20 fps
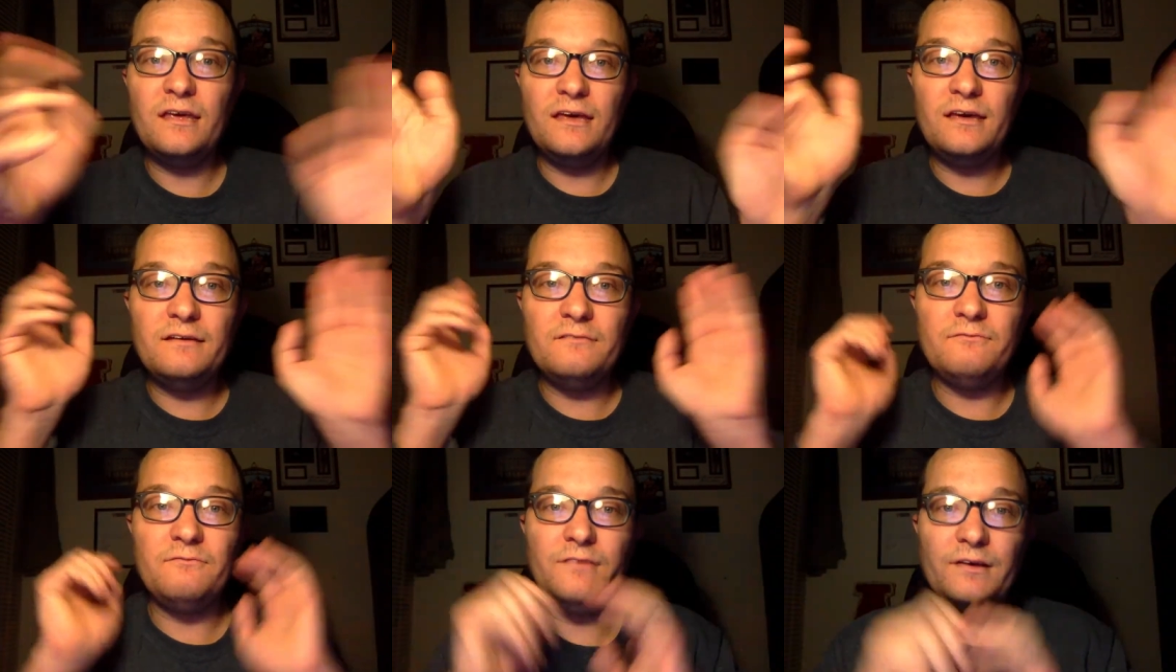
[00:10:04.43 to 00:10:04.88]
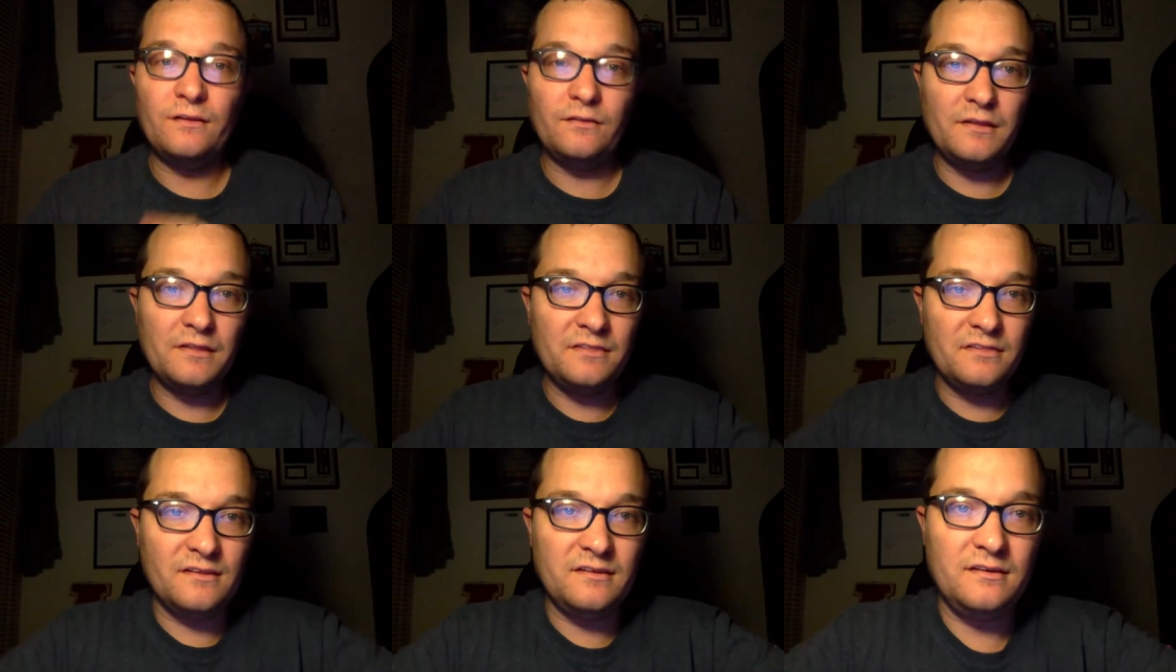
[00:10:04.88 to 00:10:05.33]
10
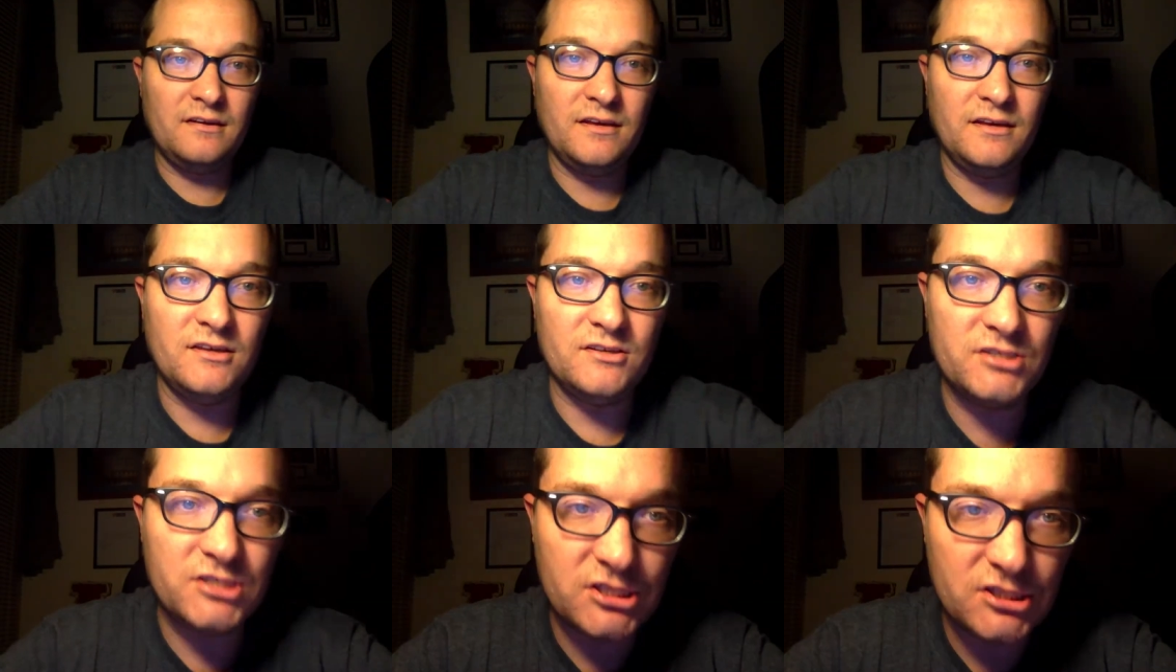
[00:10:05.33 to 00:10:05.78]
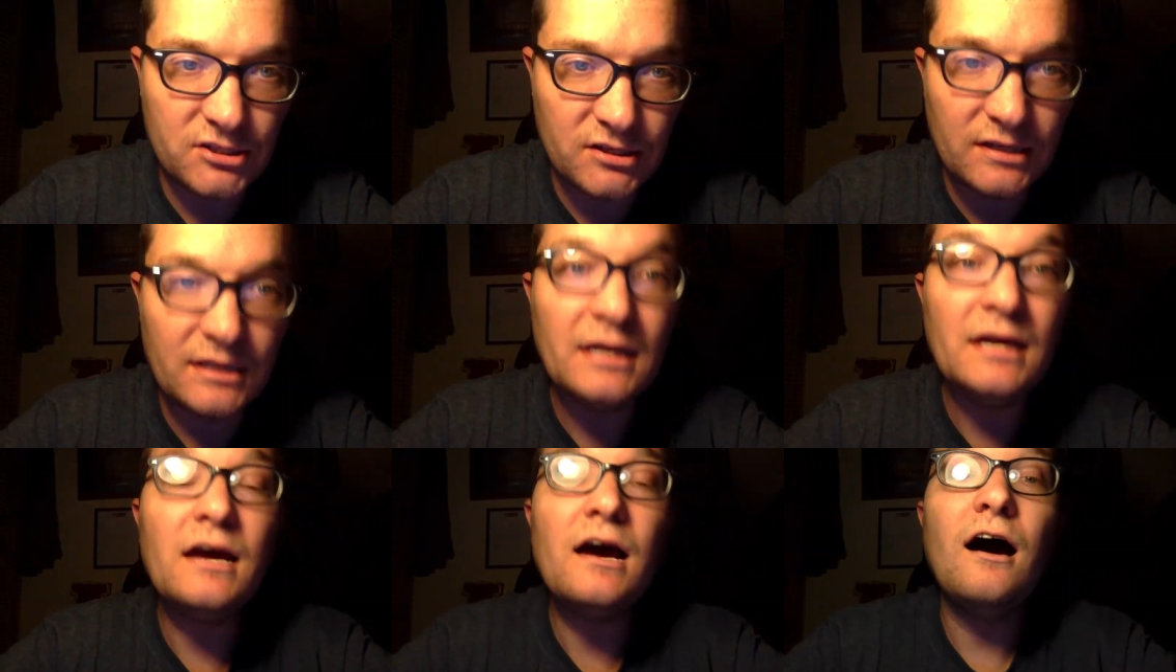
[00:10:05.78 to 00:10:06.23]
villains in
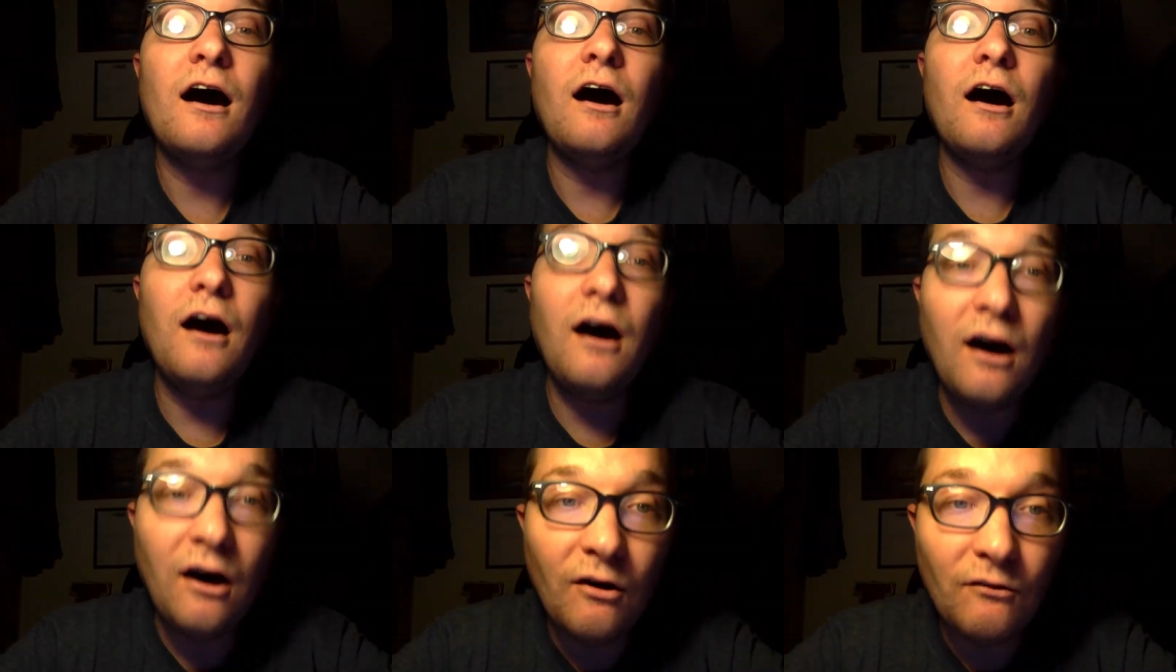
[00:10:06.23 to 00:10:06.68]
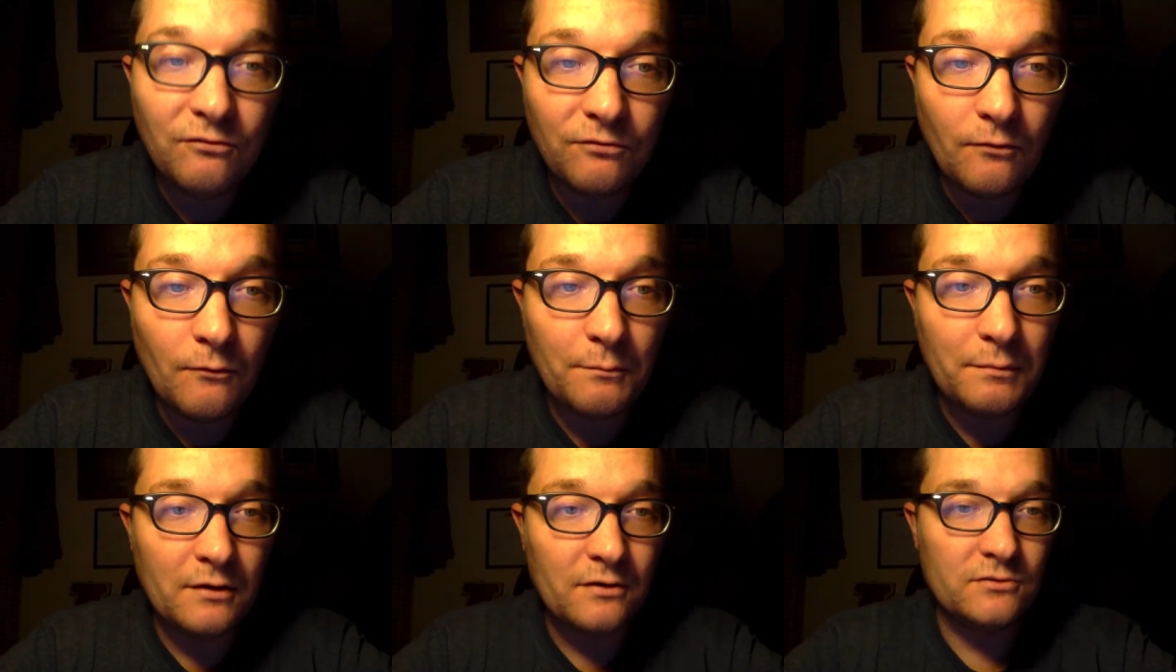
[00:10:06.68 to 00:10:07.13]
history.
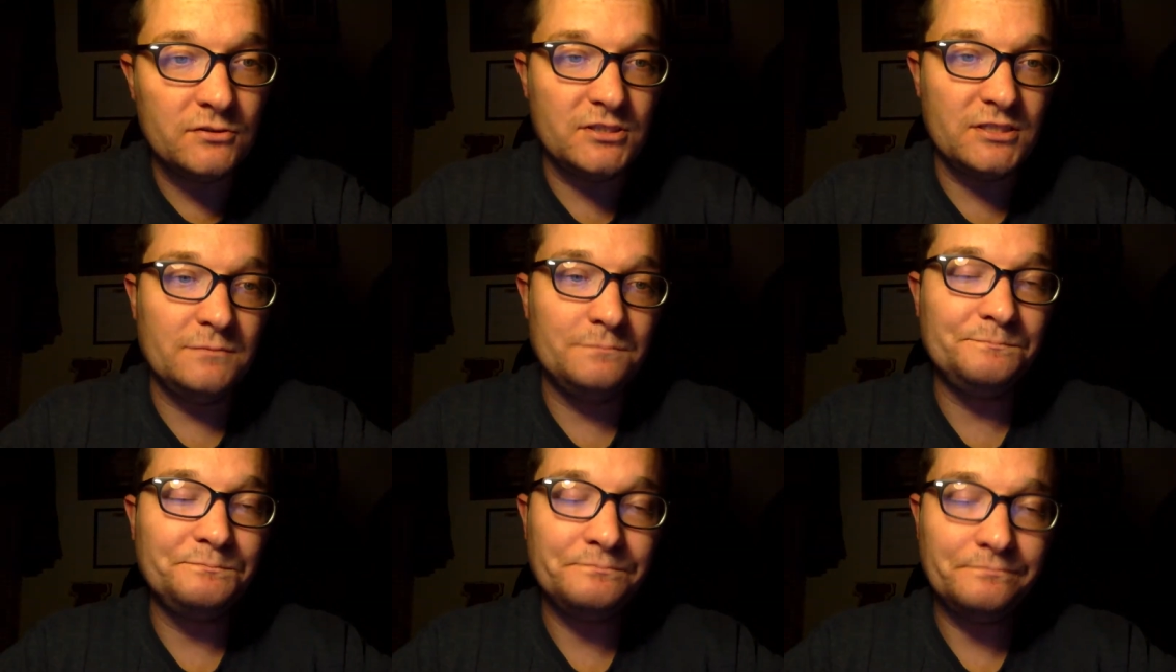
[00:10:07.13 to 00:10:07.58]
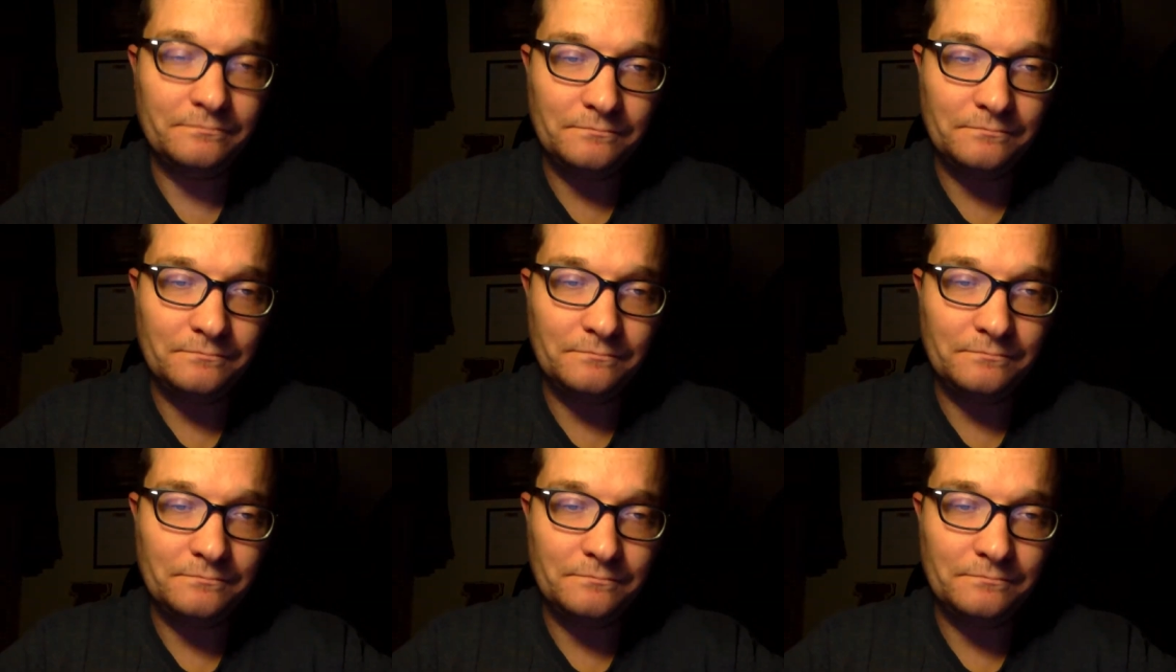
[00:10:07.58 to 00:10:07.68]
Awful person.